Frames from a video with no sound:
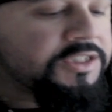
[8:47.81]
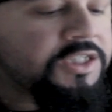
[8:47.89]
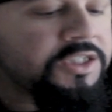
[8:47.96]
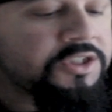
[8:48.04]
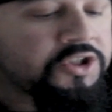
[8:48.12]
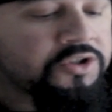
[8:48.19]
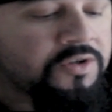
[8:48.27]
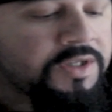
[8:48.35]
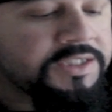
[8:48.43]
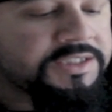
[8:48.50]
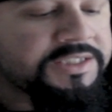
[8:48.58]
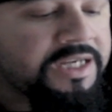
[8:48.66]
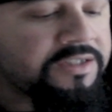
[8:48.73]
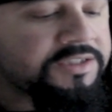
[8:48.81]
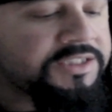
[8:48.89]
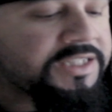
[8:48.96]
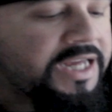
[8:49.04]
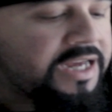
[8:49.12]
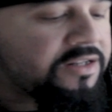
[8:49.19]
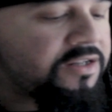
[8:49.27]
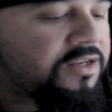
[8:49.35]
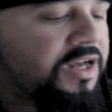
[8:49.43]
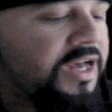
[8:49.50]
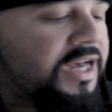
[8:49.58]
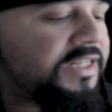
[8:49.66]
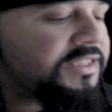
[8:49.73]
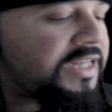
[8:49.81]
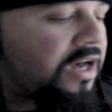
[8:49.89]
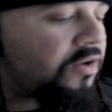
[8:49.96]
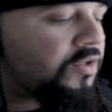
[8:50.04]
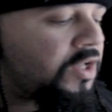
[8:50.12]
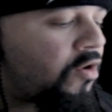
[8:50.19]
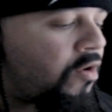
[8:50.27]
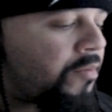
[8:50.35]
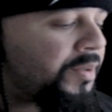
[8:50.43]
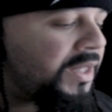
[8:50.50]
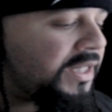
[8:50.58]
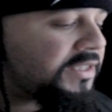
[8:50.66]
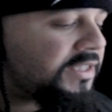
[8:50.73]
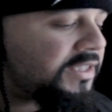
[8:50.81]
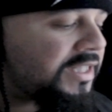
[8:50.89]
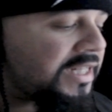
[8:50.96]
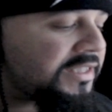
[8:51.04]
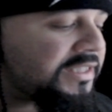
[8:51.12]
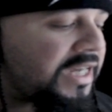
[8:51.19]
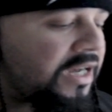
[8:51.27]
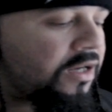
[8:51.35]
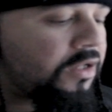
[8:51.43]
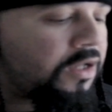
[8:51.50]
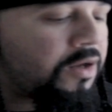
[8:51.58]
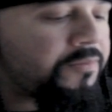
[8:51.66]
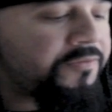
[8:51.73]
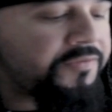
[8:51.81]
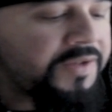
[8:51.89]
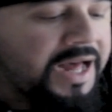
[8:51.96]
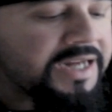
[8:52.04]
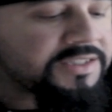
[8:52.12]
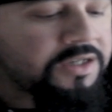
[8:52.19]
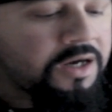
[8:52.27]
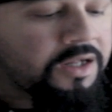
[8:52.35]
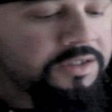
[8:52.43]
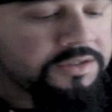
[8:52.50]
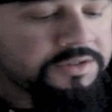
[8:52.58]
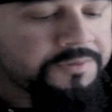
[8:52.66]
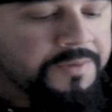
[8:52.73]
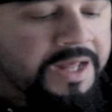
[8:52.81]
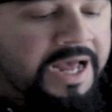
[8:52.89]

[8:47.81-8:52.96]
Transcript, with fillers: to ensure the same standard is held in all places that said club flies colors.